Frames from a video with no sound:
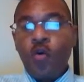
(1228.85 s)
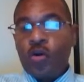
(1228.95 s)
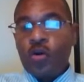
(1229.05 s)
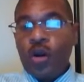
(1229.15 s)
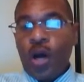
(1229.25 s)

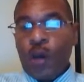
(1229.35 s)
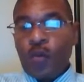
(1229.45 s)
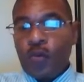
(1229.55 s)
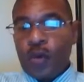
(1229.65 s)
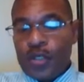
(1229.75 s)
order
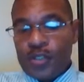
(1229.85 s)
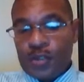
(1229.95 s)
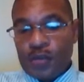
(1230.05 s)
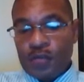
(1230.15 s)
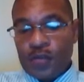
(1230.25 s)

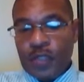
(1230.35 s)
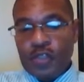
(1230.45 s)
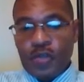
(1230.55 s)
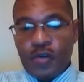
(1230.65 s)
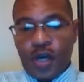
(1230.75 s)
operation that
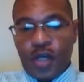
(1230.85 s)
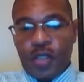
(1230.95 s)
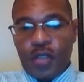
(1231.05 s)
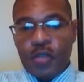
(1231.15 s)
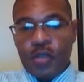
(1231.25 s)
she
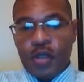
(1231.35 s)
created,